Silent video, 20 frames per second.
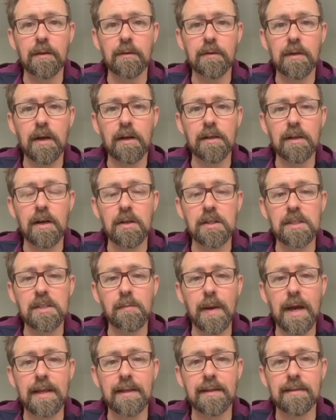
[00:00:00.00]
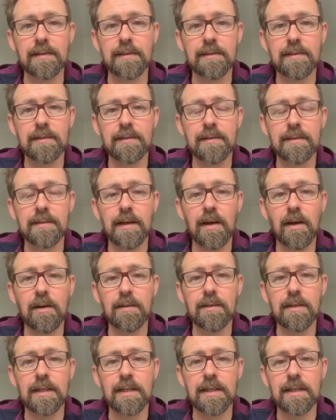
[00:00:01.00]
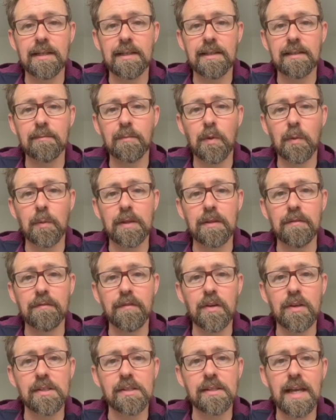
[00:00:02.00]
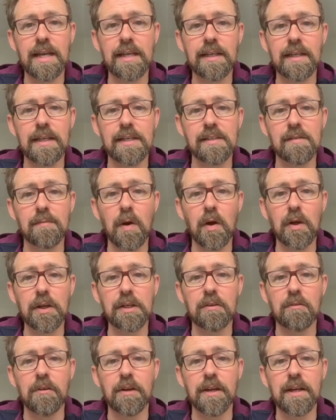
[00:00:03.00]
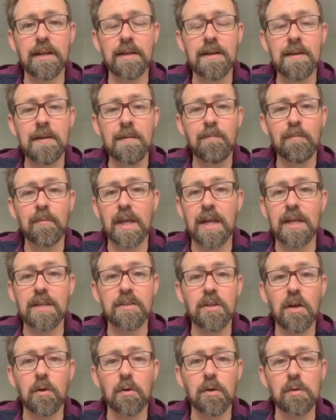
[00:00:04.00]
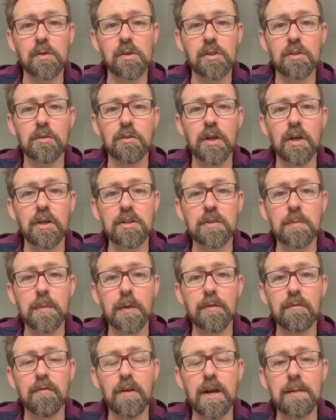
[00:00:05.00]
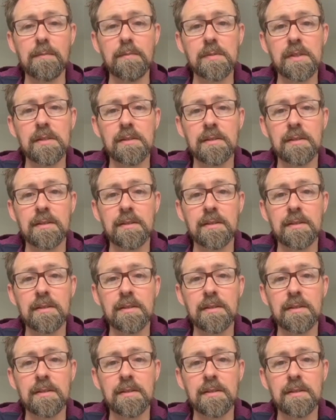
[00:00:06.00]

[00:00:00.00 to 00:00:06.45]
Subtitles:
I spent probably the first 10 years of my career getting told I was too young to build frames,